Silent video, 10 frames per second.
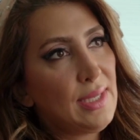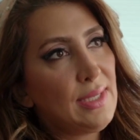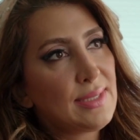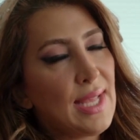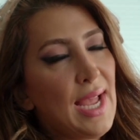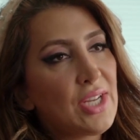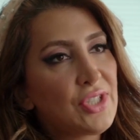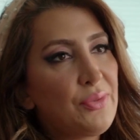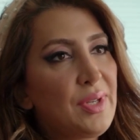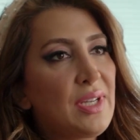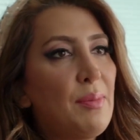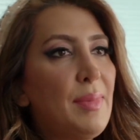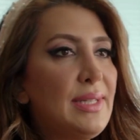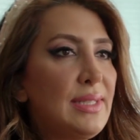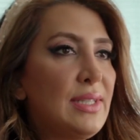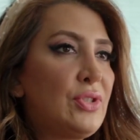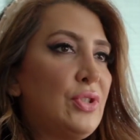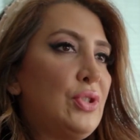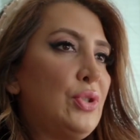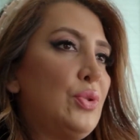is actually recommended to
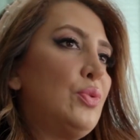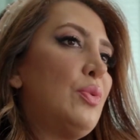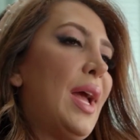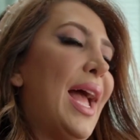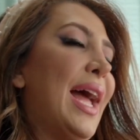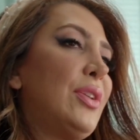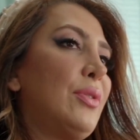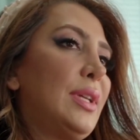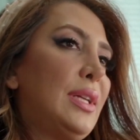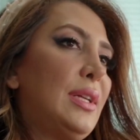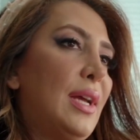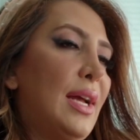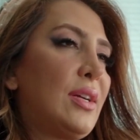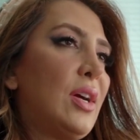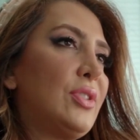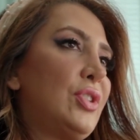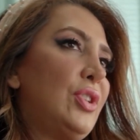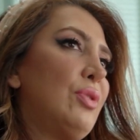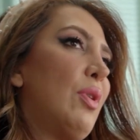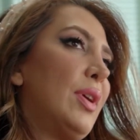do annually and
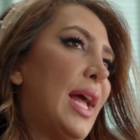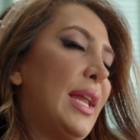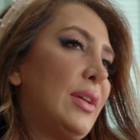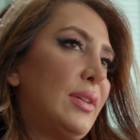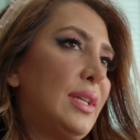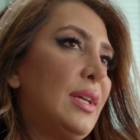continue on annually,